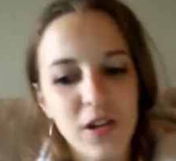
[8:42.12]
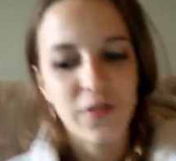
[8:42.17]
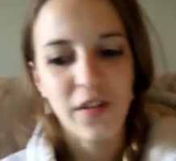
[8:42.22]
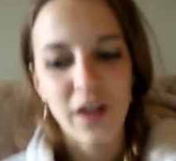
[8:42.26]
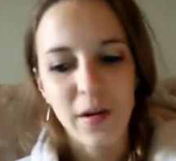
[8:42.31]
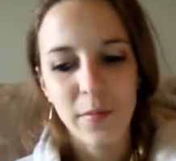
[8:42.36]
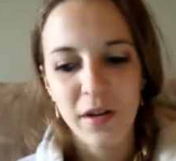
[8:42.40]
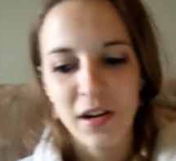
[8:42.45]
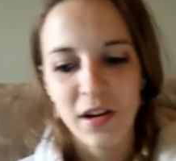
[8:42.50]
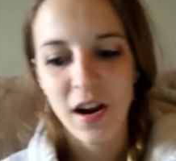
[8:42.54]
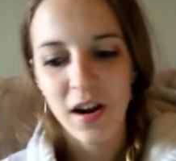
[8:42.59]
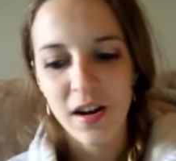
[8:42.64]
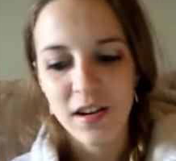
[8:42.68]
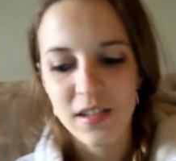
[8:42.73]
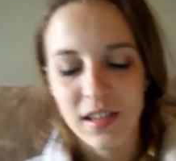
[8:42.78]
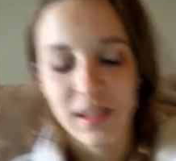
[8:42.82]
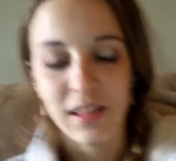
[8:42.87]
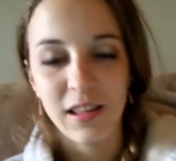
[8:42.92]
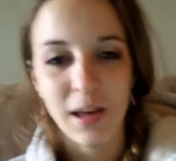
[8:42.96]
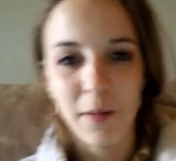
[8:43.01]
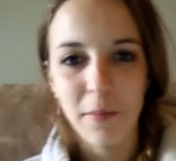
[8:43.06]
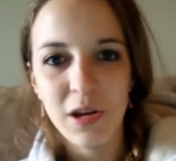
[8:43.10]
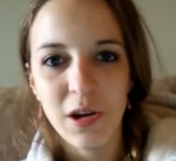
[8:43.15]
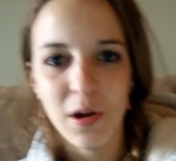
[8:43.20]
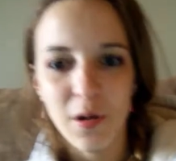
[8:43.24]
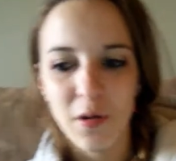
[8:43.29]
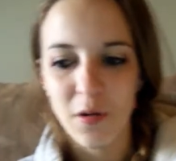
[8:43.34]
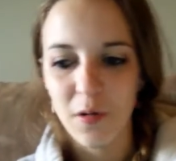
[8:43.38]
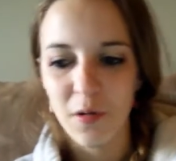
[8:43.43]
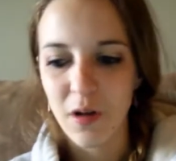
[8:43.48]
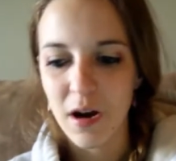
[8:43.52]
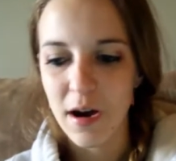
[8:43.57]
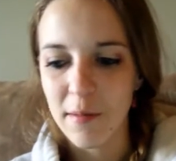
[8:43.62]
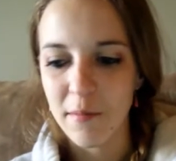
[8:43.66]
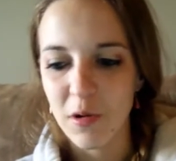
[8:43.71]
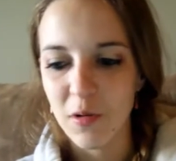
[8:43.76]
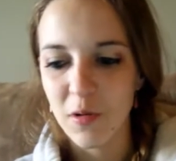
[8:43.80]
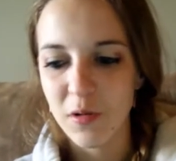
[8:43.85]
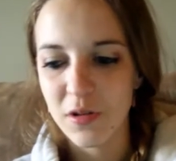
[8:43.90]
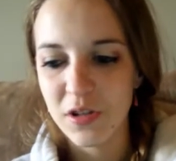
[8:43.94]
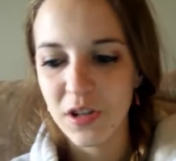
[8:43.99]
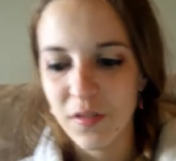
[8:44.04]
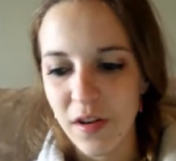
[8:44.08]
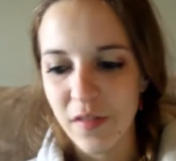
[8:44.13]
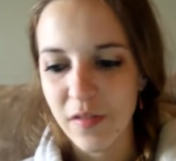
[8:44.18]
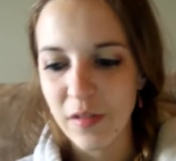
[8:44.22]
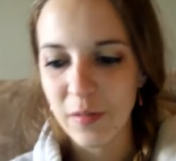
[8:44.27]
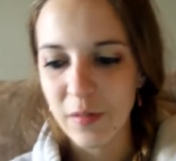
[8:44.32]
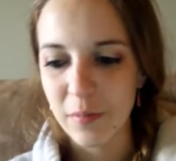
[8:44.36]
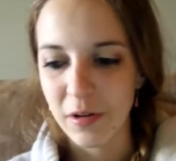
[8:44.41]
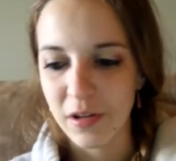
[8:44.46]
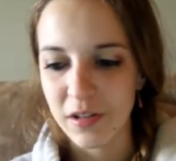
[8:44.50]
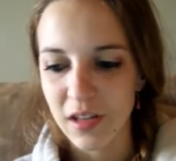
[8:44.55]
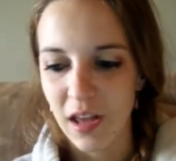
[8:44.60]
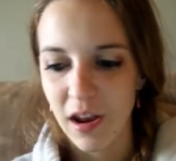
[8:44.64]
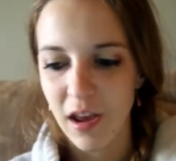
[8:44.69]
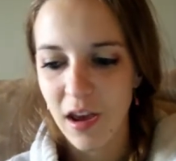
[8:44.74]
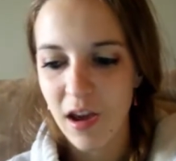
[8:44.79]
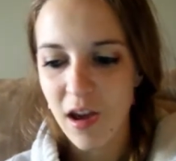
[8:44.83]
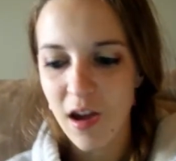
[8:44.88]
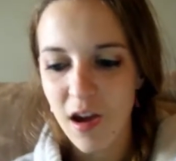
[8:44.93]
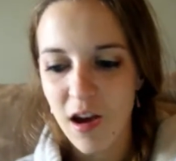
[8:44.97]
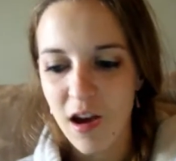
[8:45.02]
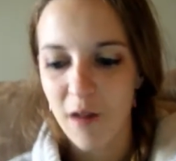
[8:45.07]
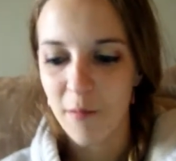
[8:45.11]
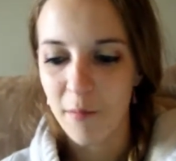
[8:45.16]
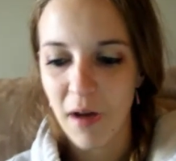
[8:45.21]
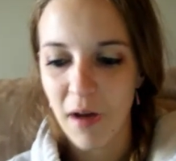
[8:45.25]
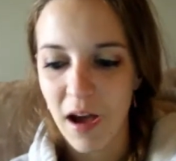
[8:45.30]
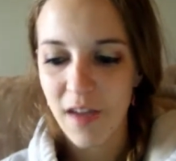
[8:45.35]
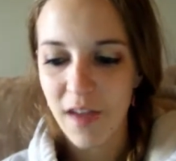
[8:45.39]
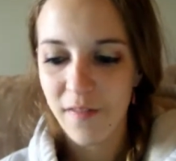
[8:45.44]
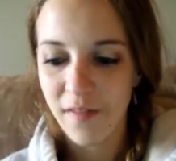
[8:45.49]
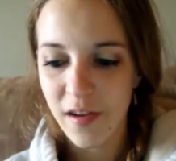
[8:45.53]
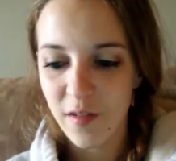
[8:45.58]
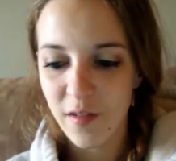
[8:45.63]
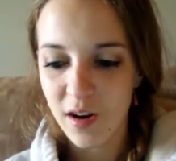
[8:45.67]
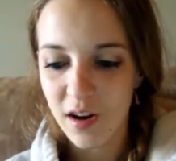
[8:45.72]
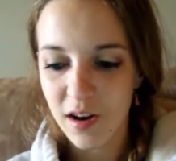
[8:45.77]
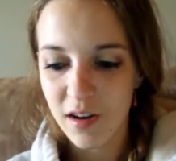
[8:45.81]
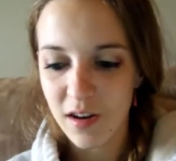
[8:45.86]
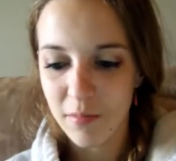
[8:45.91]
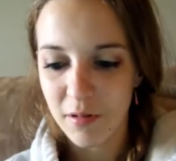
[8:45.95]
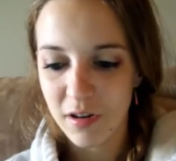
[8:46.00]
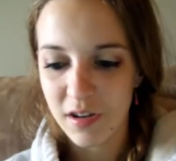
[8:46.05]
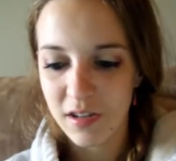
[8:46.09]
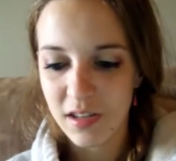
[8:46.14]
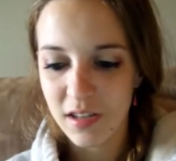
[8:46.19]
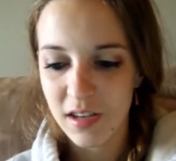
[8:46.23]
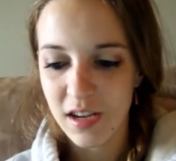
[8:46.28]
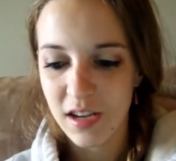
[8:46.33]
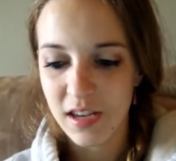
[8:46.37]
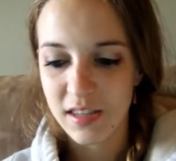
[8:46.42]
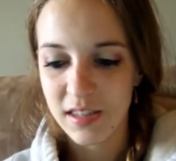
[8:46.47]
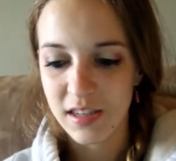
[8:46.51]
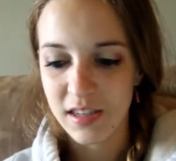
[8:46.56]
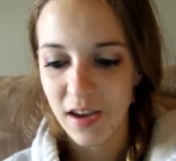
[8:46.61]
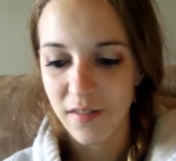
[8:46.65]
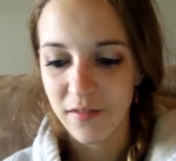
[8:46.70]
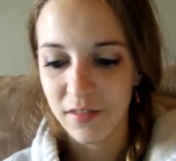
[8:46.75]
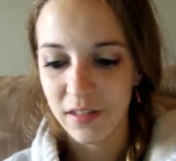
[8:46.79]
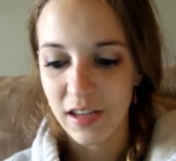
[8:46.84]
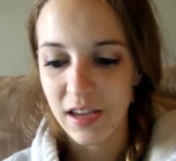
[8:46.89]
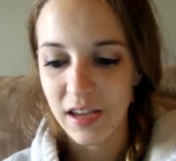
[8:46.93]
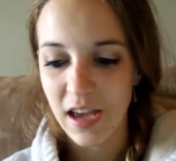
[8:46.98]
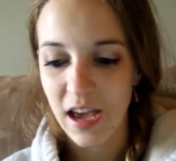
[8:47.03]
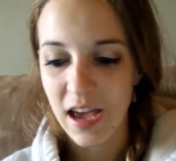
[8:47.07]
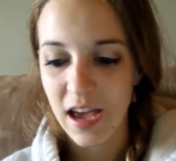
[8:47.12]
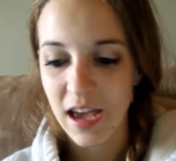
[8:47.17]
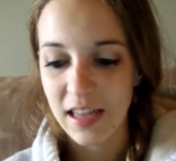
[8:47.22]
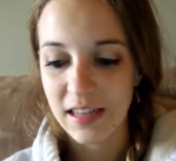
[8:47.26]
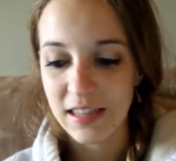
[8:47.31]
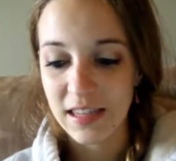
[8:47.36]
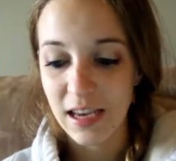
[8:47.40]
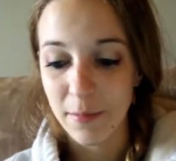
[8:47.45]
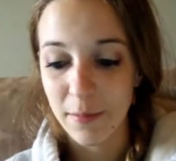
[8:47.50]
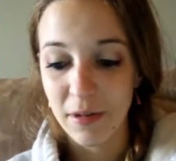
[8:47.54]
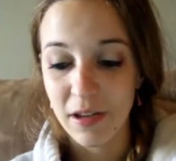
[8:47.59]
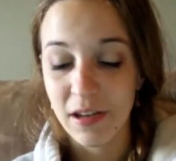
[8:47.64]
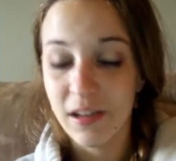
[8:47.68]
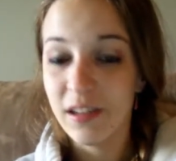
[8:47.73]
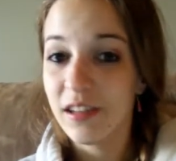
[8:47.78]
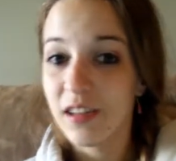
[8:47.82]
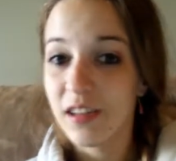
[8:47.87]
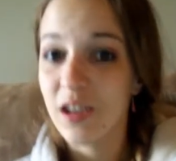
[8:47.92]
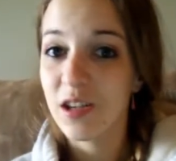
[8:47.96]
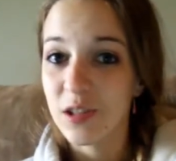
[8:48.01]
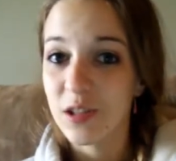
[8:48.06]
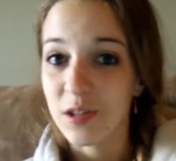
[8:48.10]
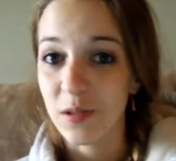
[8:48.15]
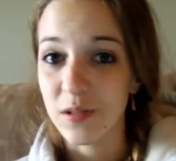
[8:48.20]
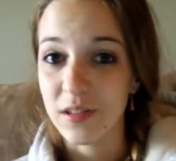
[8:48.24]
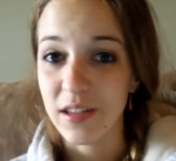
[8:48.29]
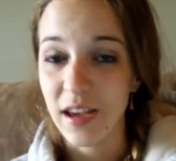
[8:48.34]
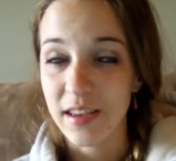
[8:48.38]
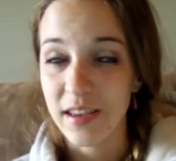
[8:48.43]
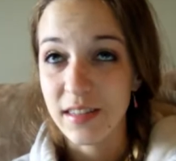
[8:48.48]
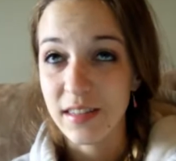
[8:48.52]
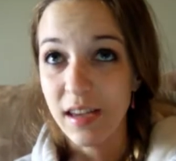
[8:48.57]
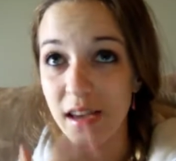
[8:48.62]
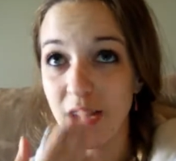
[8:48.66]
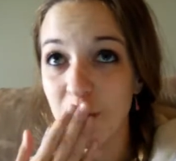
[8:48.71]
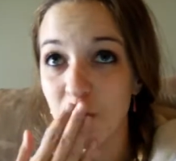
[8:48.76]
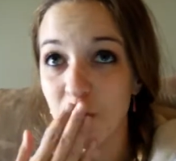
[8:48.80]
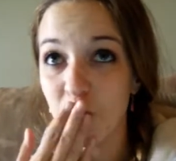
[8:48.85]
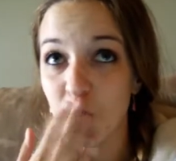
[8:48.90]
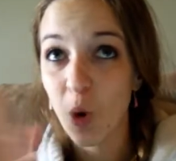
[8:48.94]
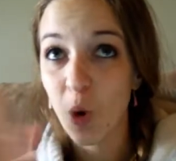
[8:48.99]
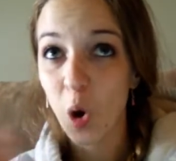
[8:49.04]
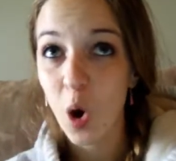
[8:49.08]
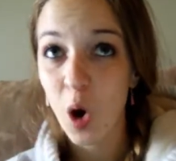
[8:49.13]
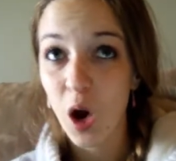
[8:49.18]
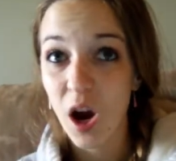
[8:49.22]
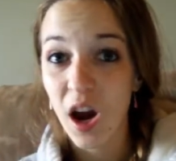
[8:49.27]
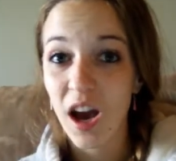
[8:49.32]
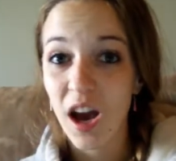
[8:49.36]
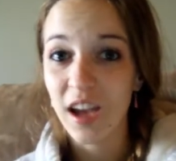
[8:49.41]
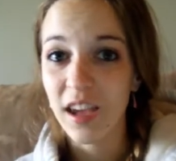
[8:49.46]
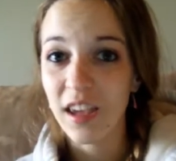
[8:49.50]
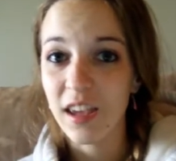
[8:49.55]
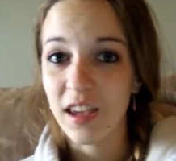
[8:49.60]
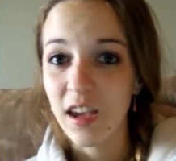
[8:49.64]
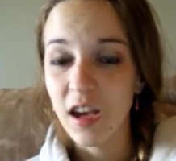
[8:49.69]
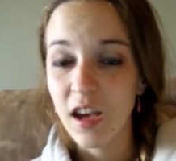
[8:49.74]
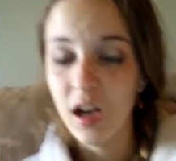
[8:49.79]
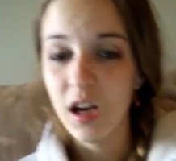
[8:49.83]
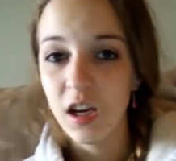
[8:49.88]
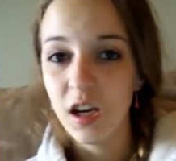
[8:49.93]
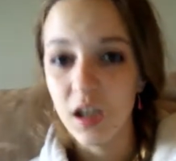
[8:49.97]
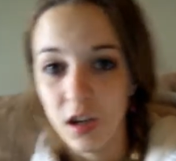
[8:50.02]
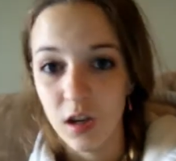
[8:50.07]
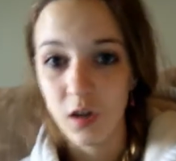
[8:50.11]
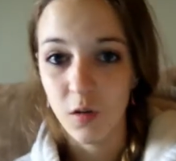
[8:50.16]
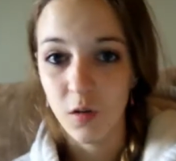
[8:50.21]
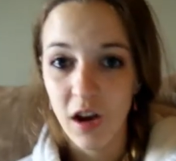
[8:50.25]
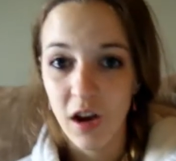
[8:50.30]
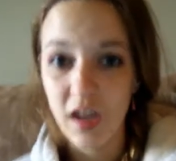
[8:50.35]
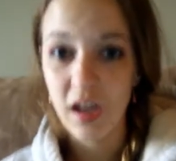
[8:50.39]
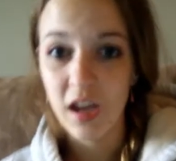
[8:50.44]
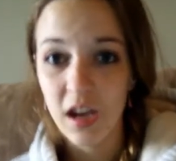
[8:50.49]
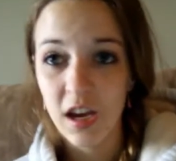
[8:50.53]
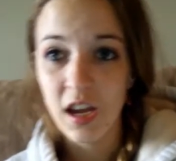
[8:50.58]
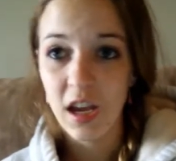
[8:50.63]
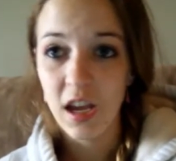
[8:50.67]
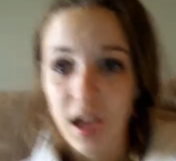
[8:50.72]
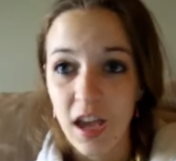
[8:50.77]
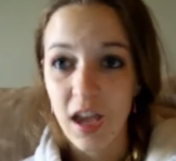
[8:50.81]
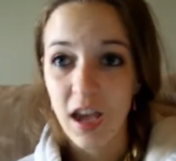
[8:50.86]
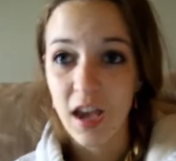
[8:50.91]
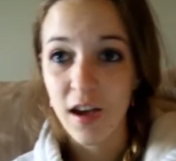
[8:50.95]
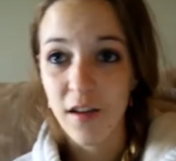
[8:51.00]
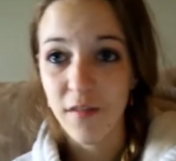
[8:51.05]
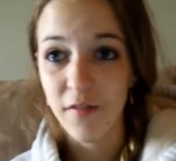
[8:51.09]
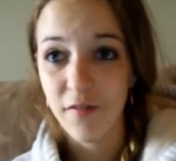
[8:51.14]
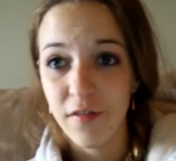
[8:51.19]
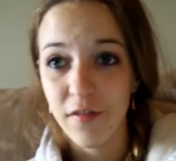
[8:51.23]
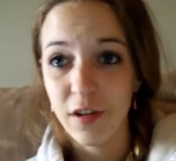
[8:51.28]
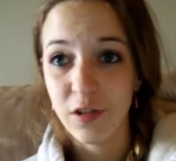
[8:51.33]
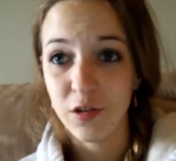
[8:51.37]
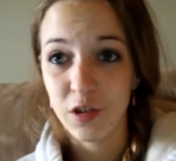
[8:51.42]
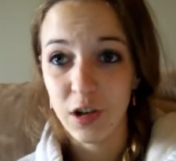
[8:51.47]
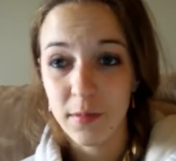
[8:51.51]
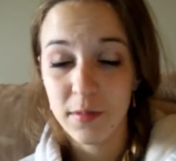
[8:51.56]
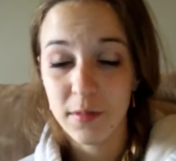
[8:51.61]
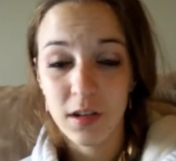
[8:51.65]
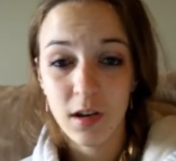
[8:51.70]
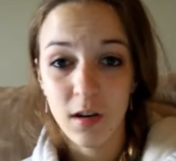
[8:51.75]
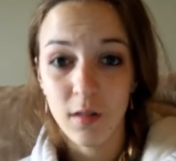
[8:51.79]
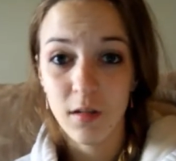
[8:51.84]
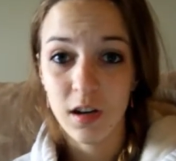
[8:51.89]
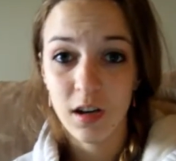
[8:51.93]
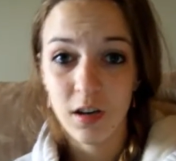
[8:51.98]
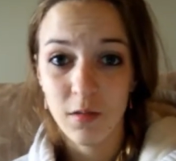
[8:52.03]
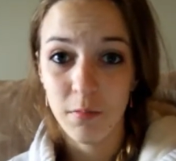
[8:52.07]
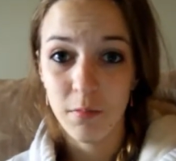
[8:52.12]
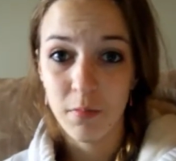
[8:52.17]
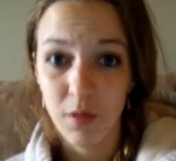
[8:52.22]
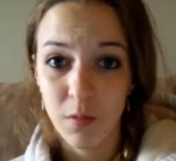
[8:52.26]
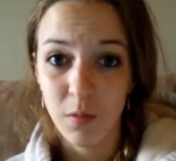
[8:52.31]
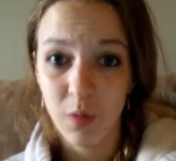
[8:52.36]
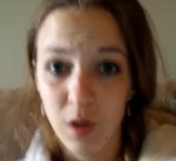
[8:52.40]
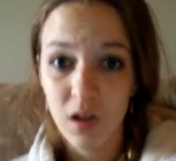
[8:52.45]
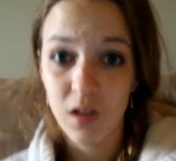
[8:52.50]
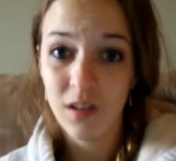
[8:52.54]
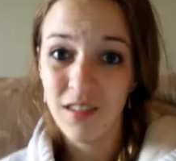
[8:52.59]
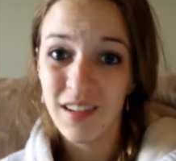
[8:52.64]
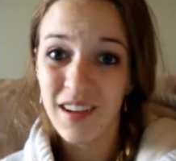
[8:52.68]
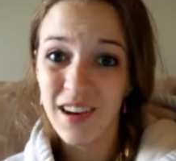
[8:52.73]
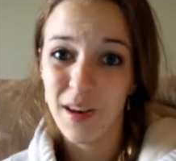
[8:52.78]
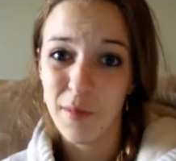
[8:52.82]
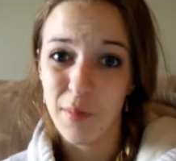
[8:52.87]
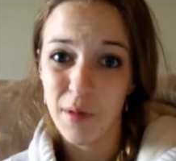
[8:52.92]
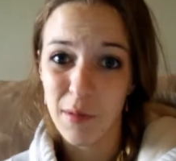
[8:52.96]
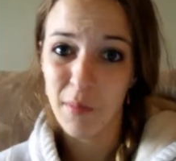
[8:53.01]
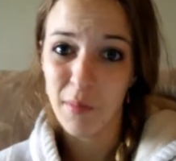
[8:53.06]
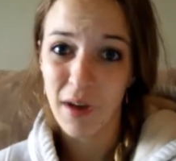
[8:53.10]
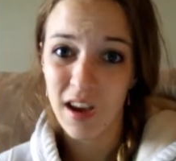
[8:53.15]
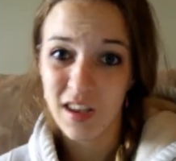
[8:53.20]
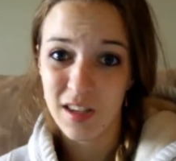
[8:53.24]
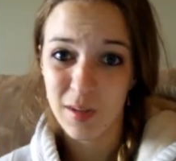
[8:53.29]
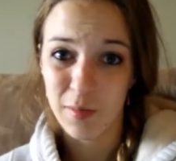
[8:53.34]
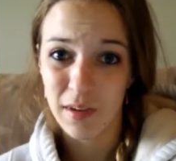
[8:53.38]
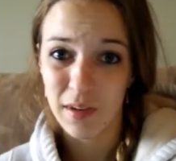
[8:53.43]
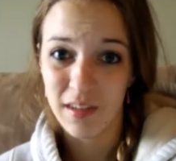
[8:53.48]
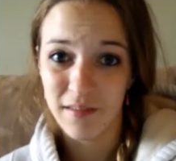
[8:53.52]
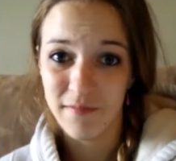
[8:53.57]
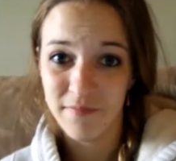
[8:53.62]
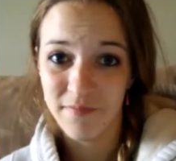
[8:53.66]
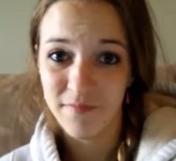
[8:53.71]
Vampire Diaries, let me know, who is your favorite person? My favorite person is definitely, Damon. So sexy. You know what? If a dream scout could be real, he'd be my husband.